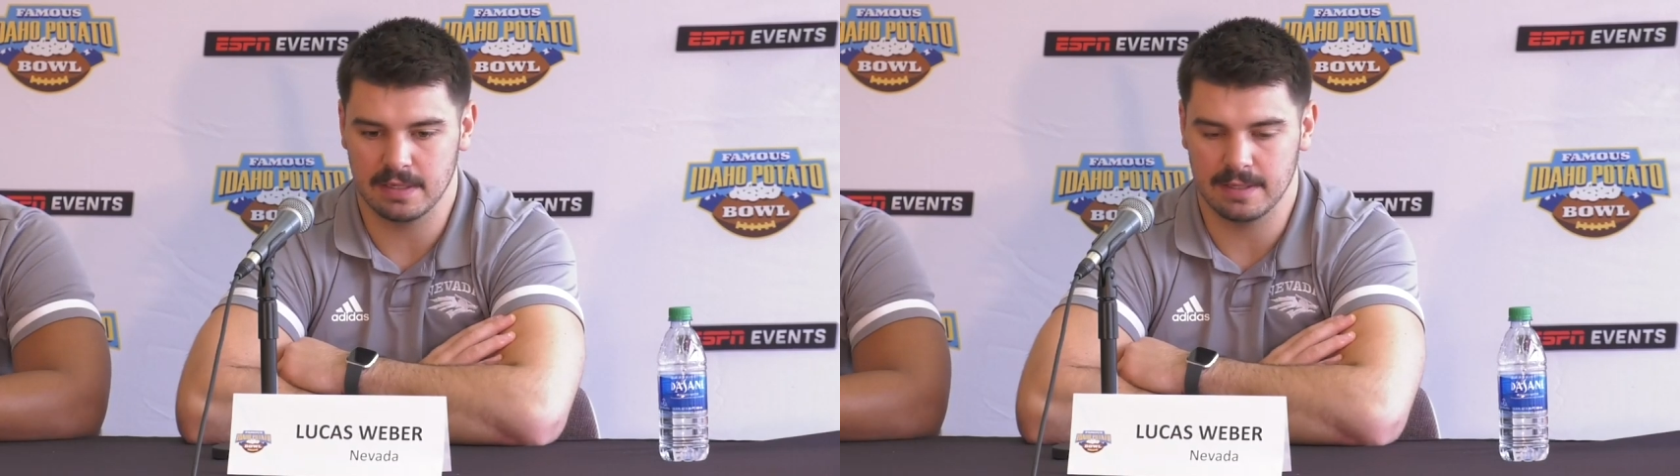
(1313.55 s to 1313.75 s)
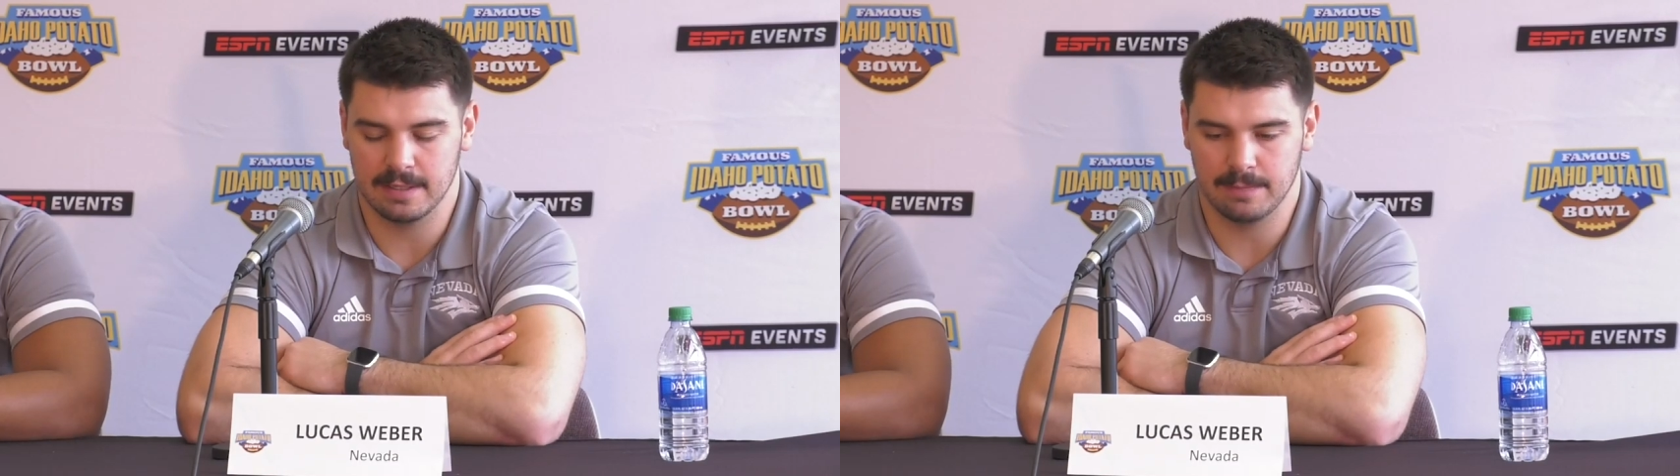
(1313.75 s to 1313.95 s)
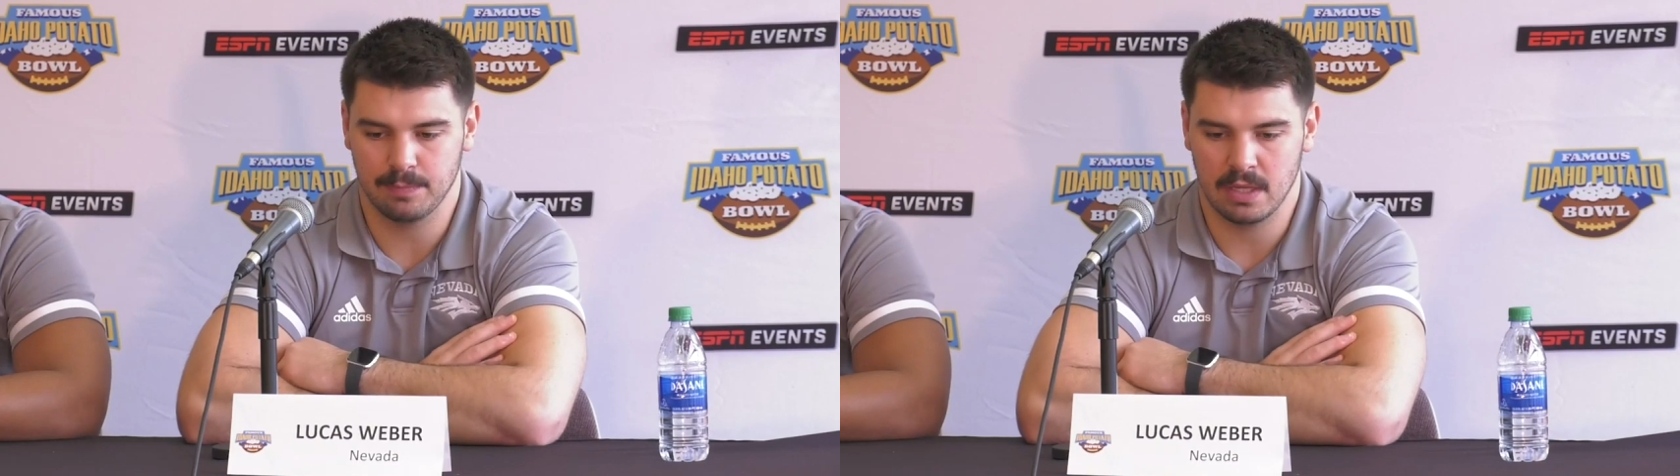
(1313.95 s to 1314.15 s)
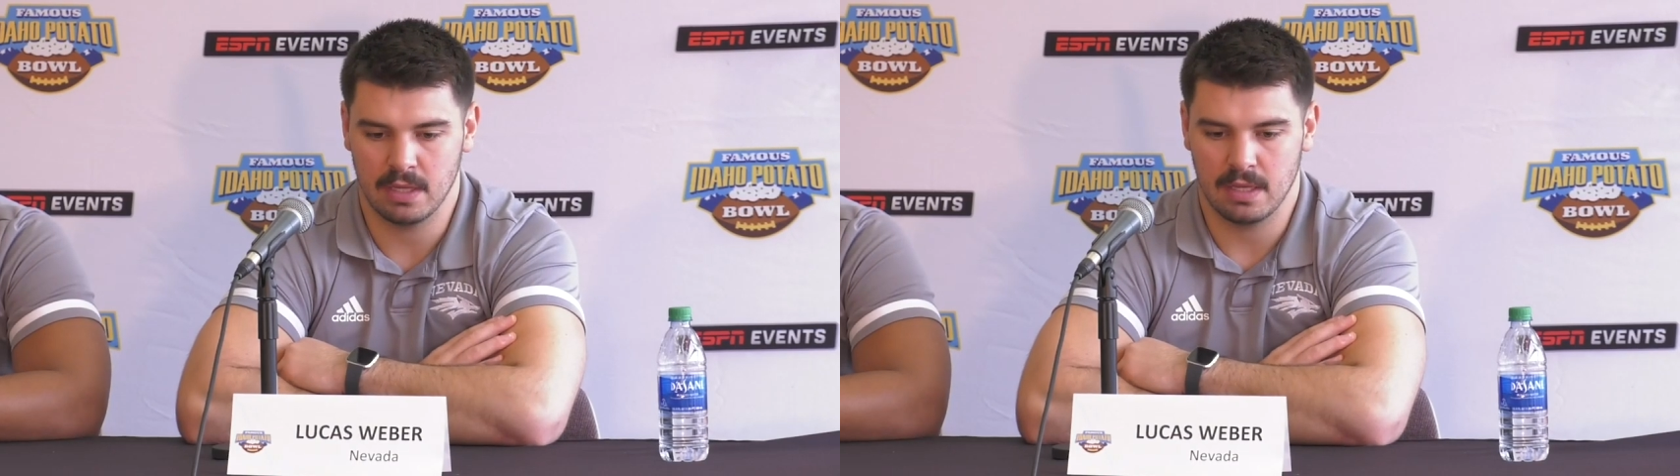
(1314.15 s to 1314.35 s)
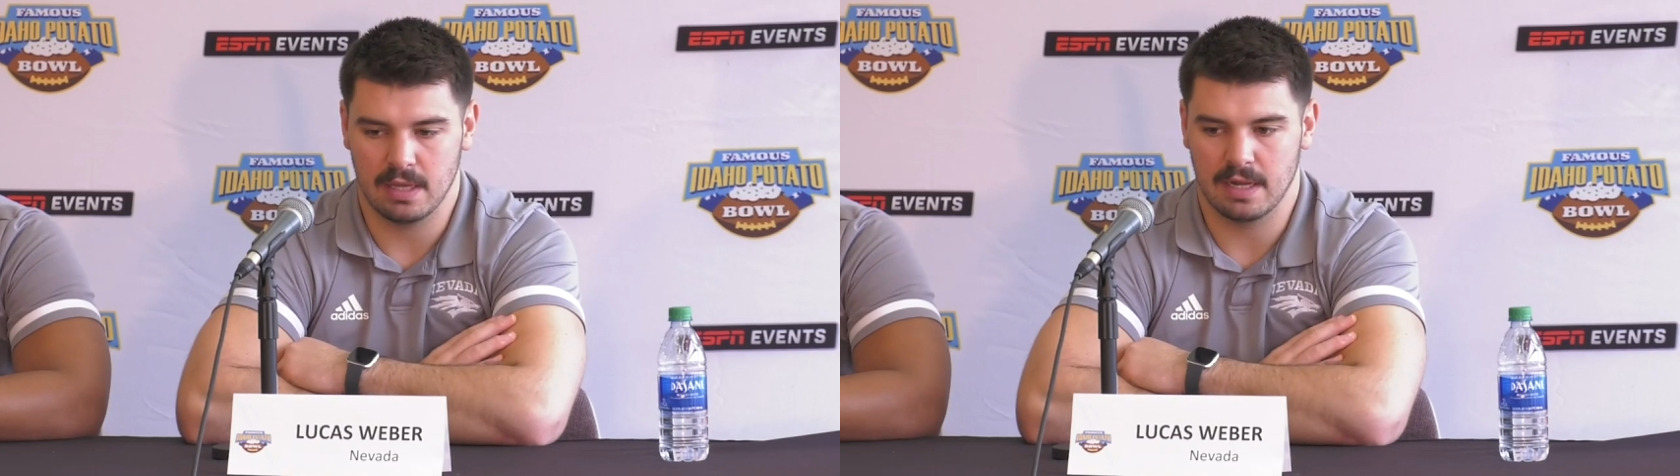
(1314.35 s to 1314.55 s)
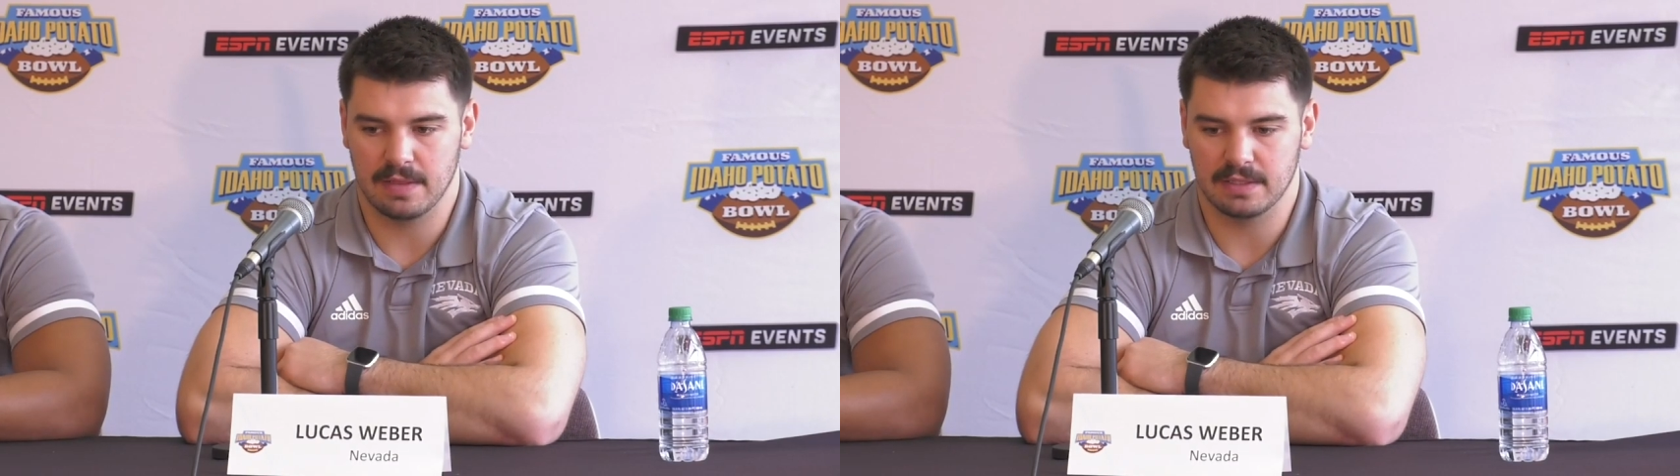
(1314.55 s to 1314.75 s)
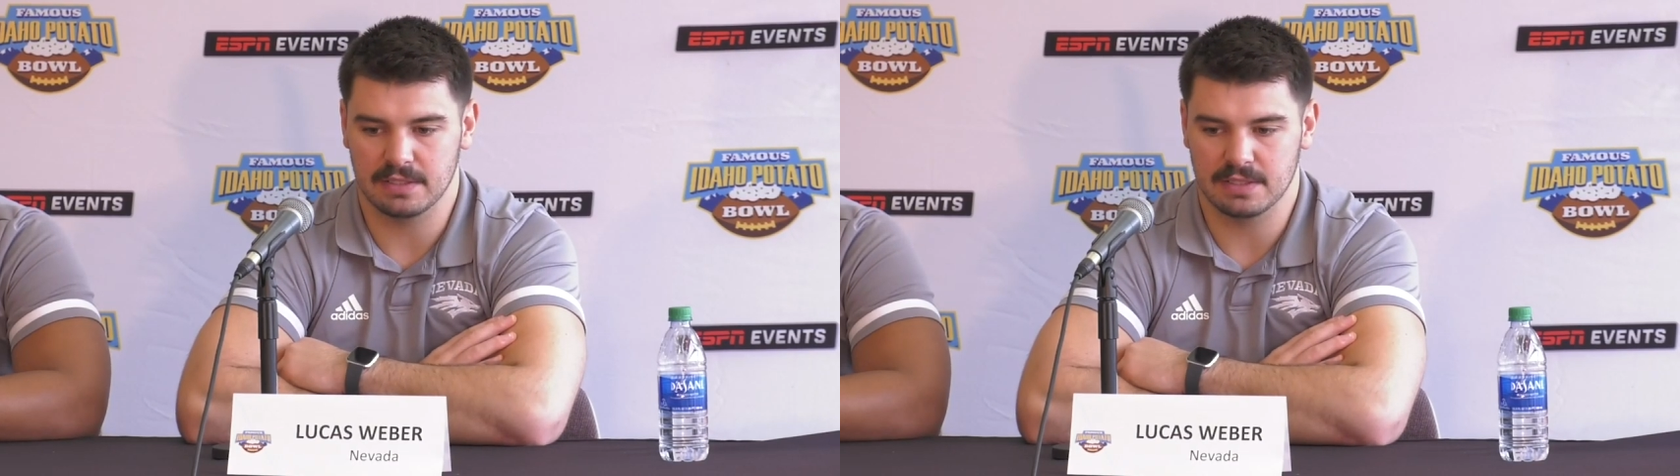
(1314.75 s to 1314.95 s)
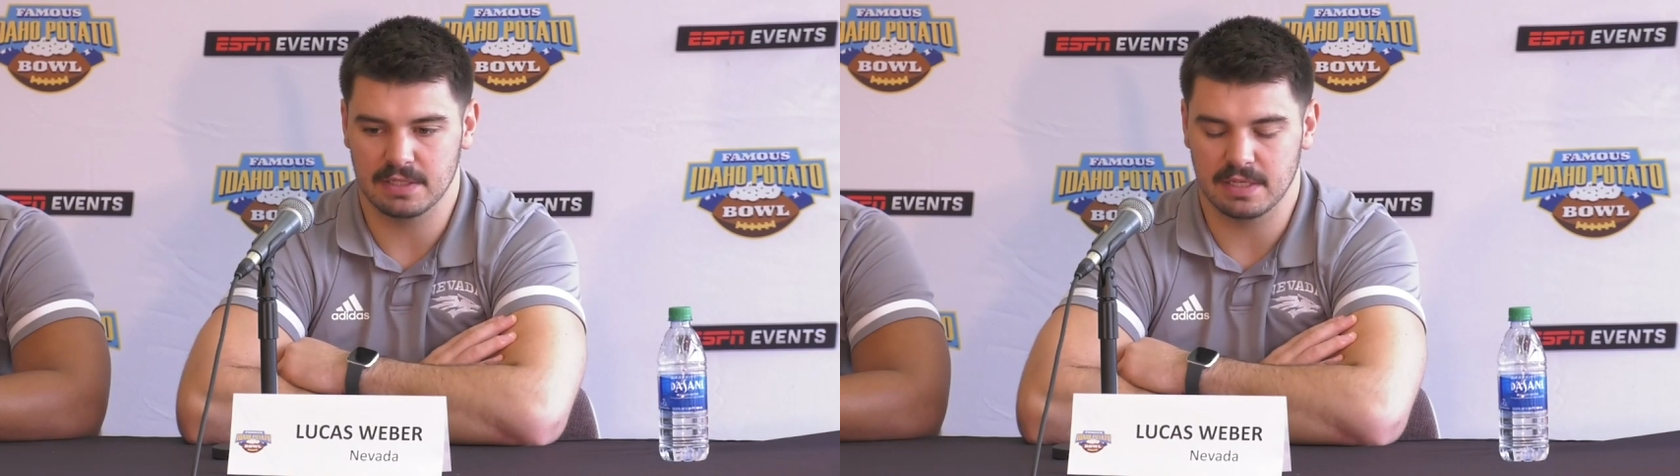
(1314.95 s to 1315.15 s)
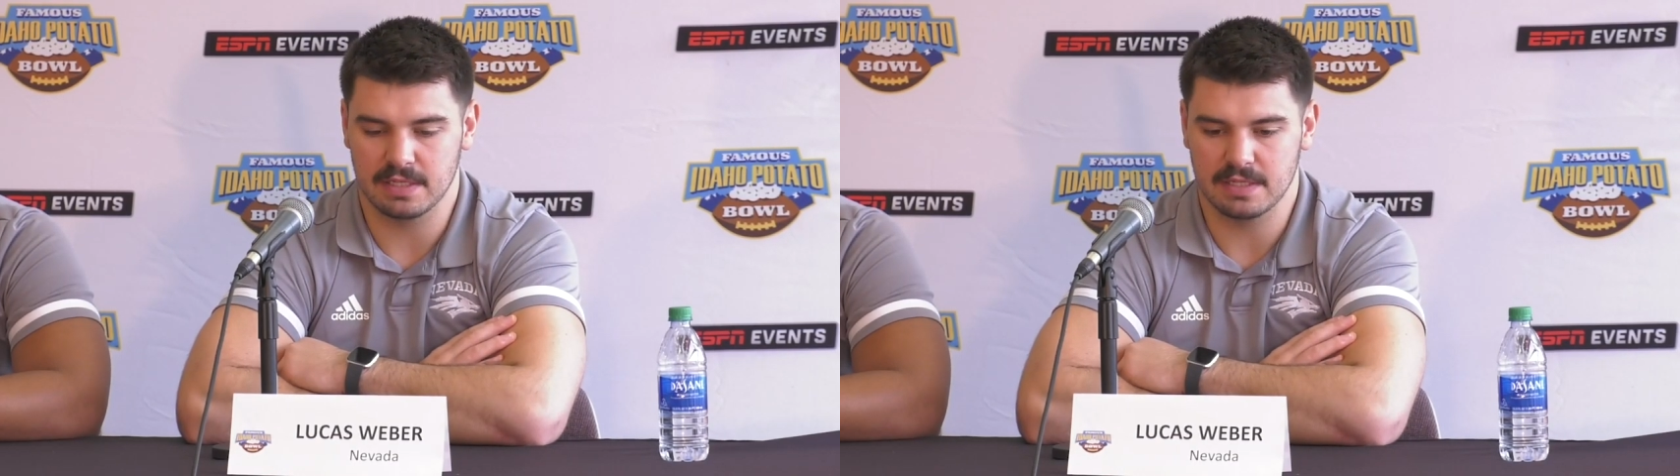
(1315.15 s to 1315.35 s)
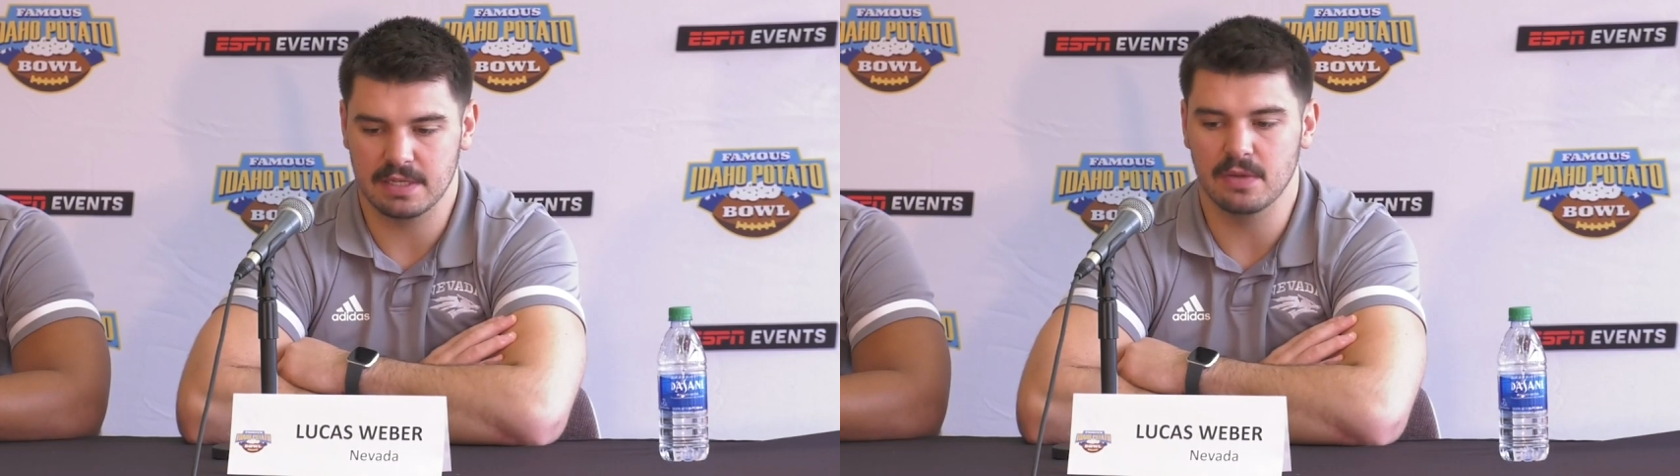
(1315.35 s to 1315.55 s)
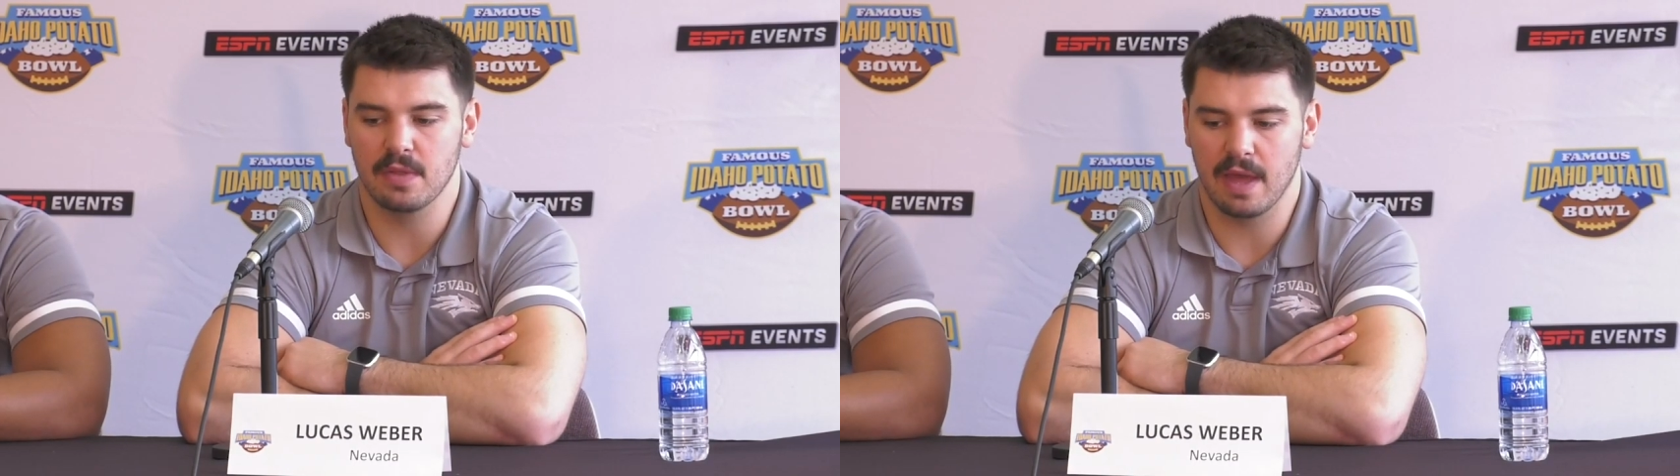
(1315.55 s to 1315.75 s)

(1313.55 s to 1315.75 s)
And I think just to continue